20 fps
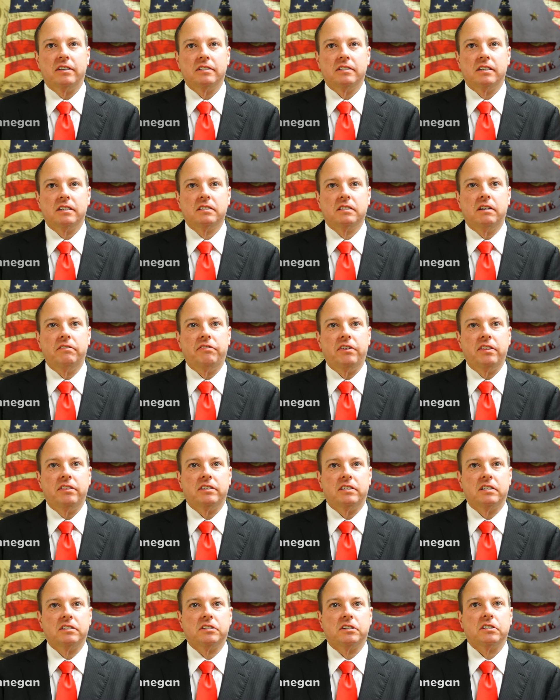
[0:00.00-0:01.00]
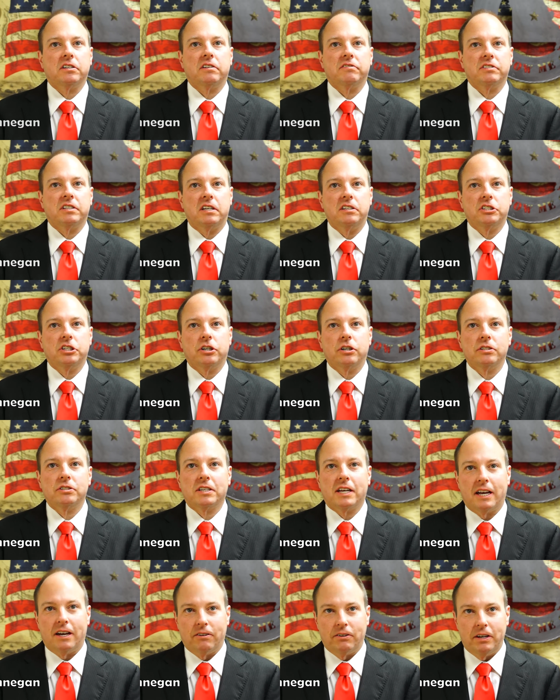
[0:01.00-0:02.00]
in the 65th District of St. Charles
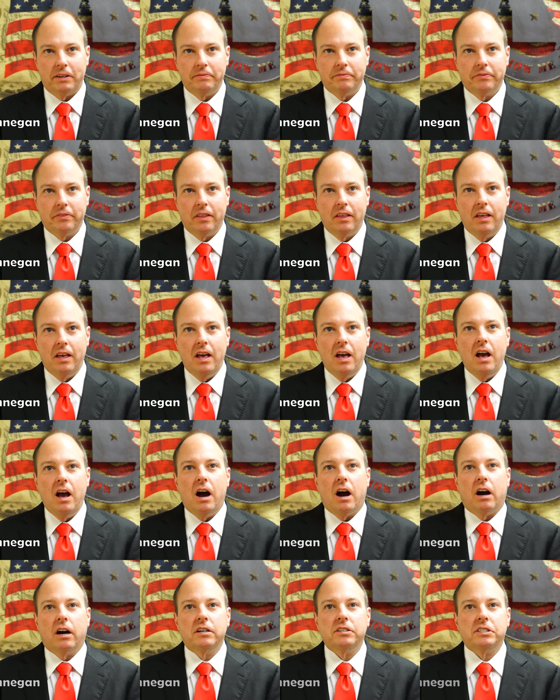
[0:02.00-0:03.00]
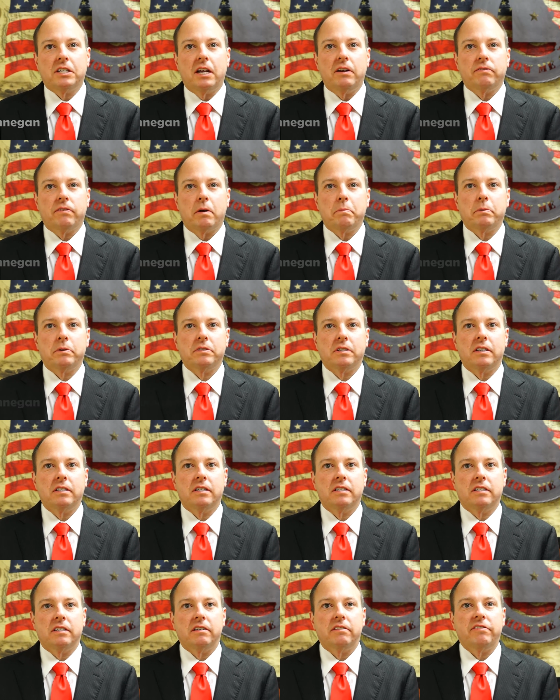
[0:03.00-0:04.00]
County. Our state
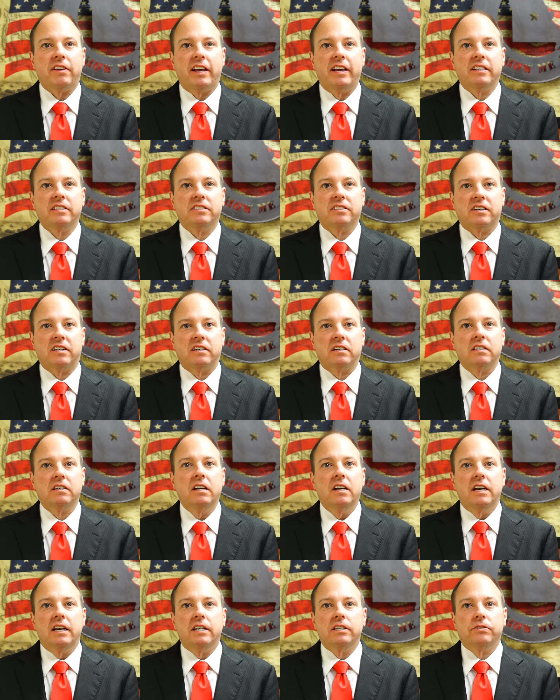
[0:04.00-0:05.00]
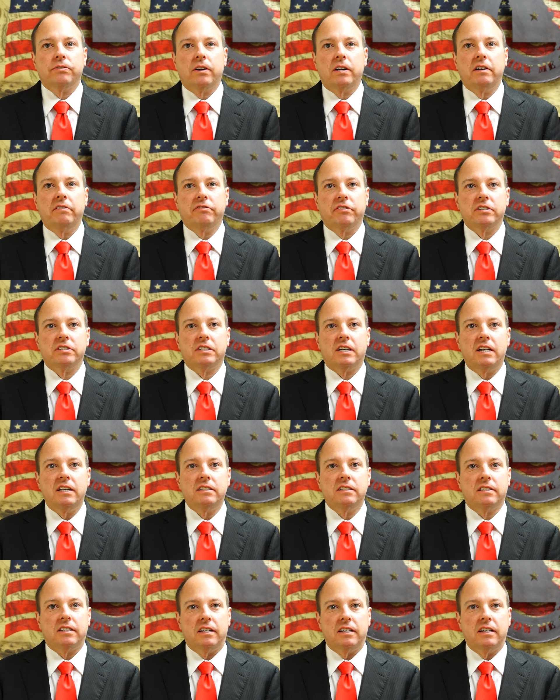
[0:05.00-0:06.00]
representative, Anne Zerr is running for
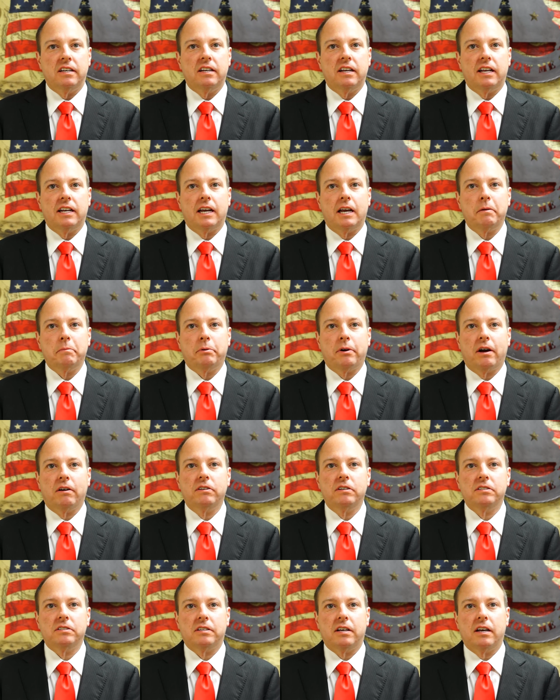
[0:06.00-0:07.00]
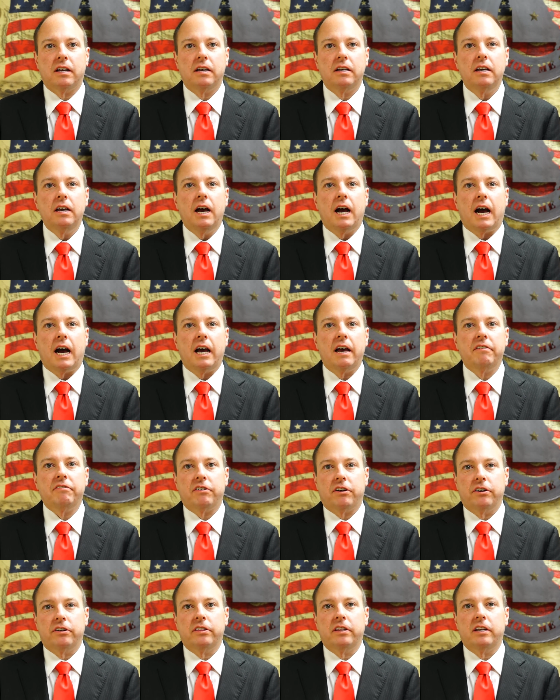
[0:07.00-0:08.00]
state senate, and I am proud to say I
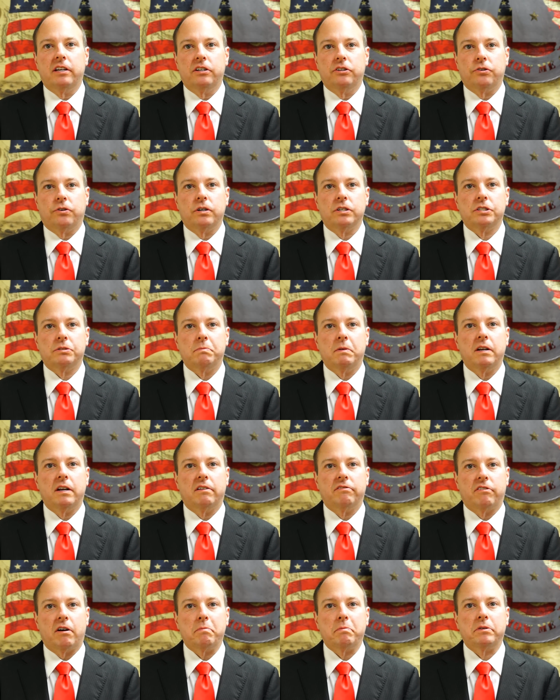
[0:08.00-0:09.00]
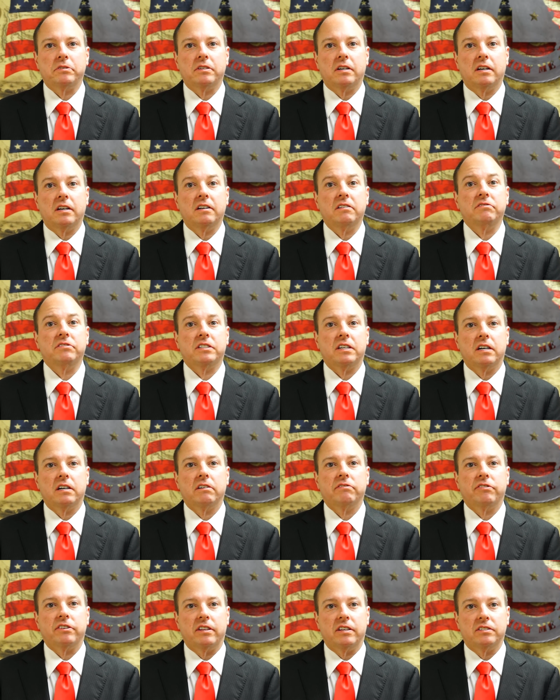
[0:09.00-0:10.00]
have earned the endorsement of Representative
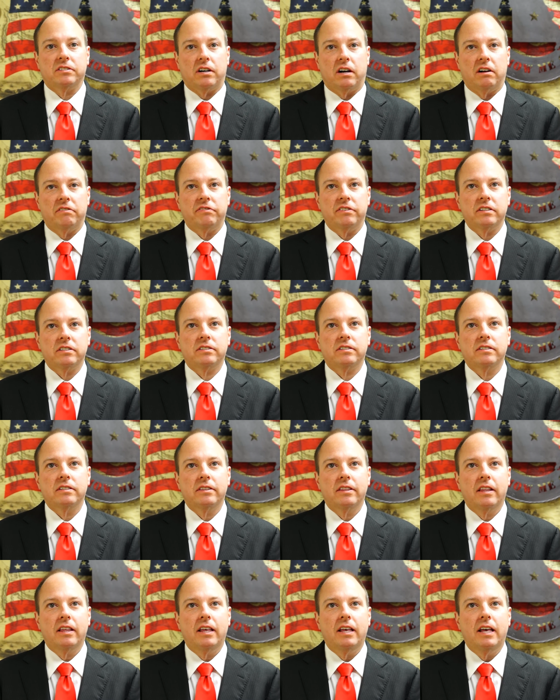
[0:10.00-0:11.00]
Zerr for this office.